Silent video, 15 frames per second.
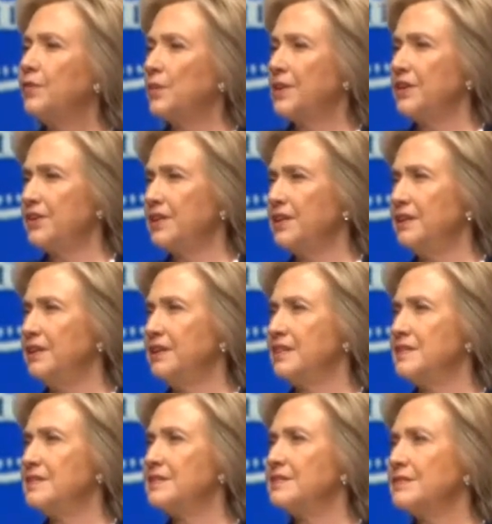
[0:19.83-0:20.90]
for their
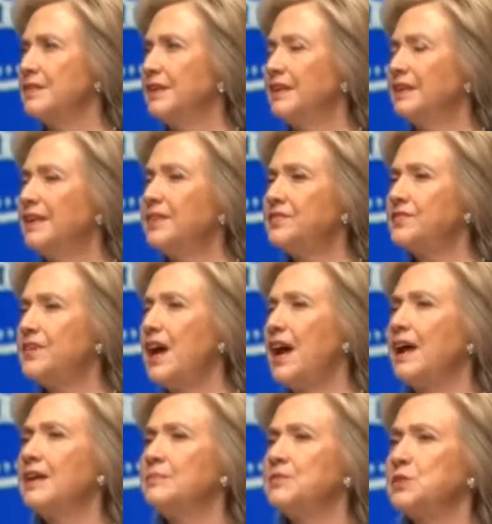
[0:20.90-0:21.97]
kids, less
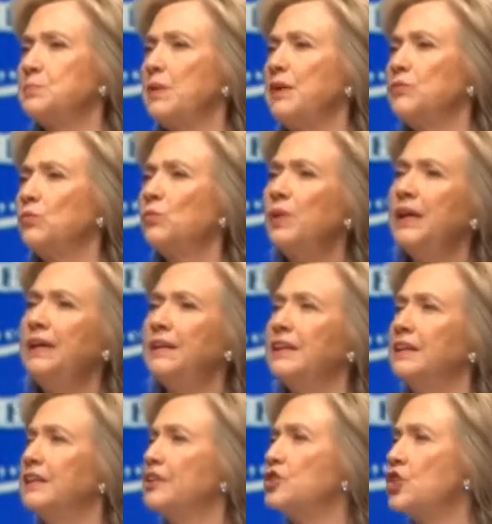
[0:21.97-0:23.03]
time spent
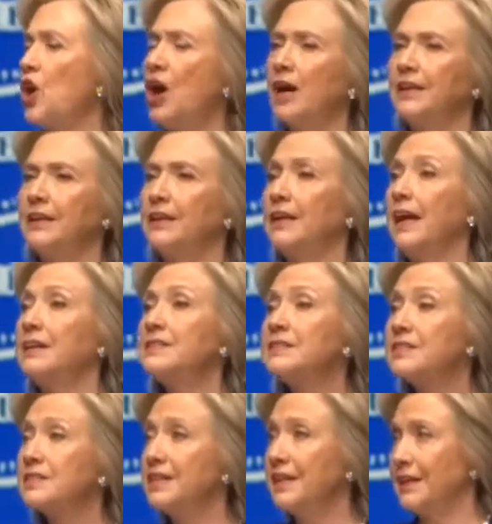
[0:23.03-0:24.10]
reading, talking, and
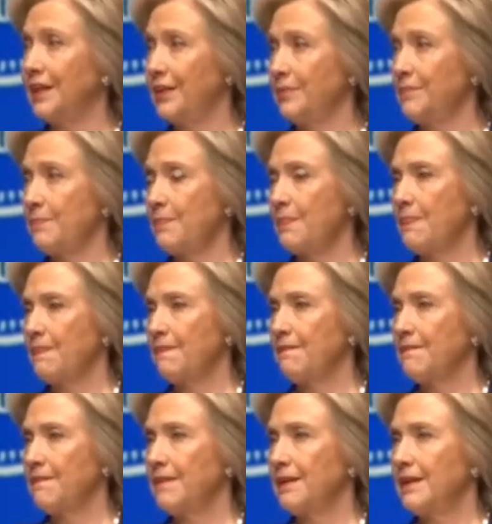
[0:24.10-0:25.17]
singing.
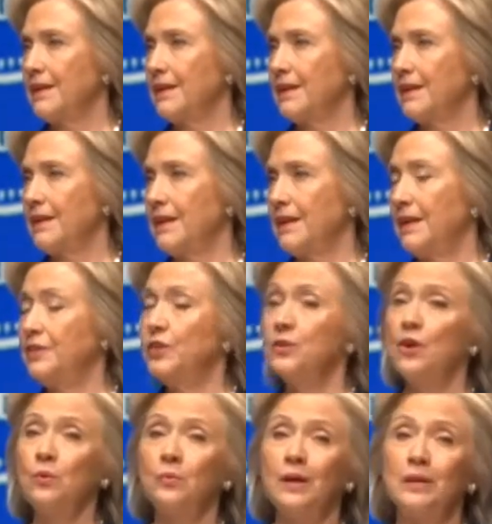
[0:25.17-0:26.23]
And
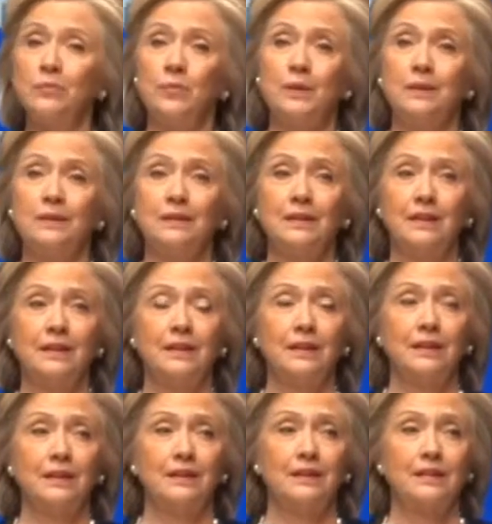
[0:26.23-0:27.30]
you know what? When
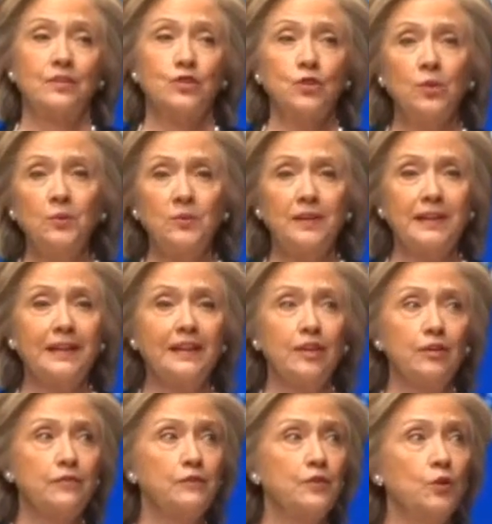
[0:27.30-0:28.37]
children
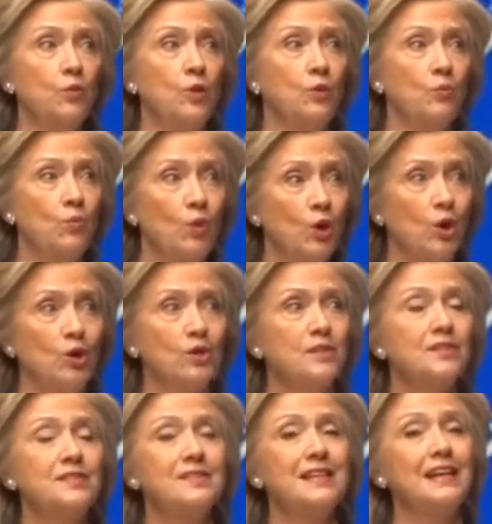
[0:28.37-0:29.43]
hear fewer
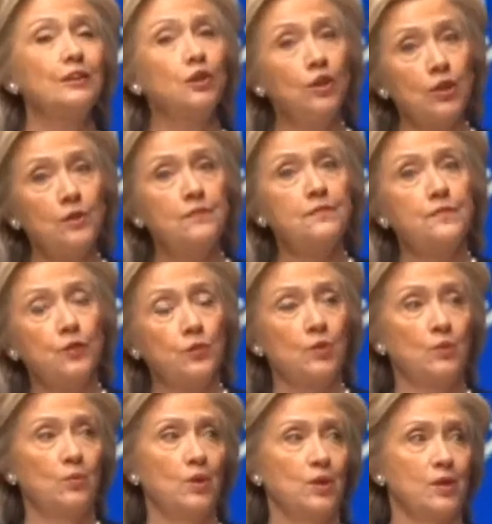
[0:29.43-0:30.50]
words, they learn
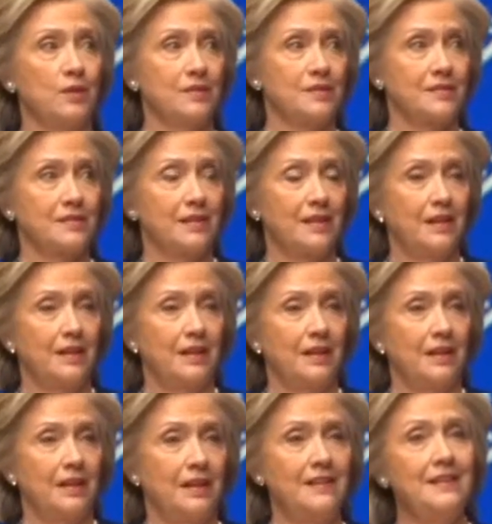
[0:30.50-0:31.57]
fewer words.
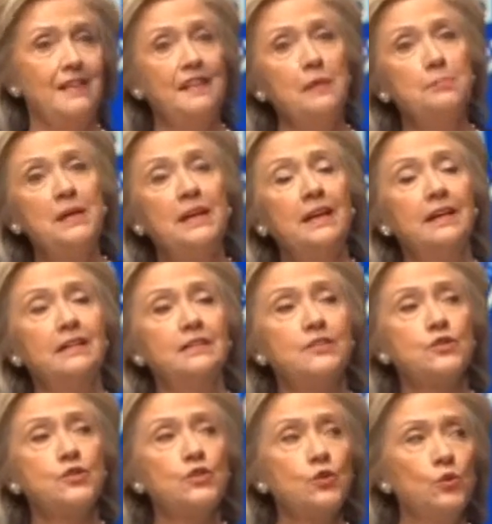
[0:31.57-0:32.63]
And then they begin
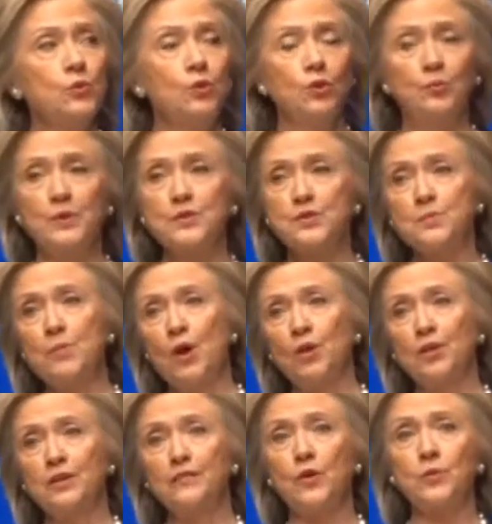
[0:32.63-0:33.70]
school with
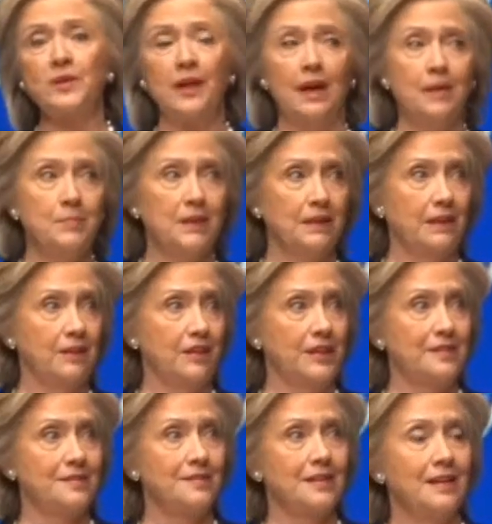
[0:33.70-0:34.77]
smaller
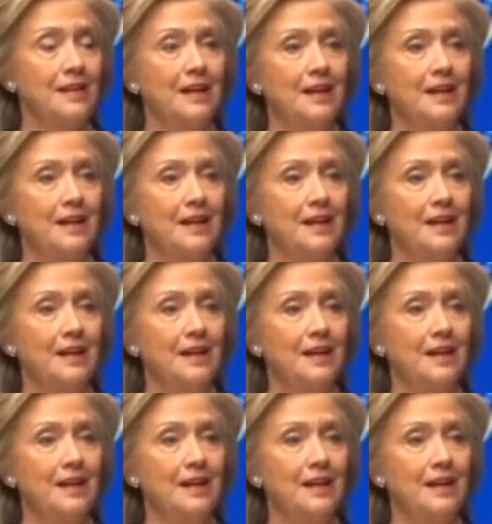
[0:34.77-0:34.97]
vocabularies,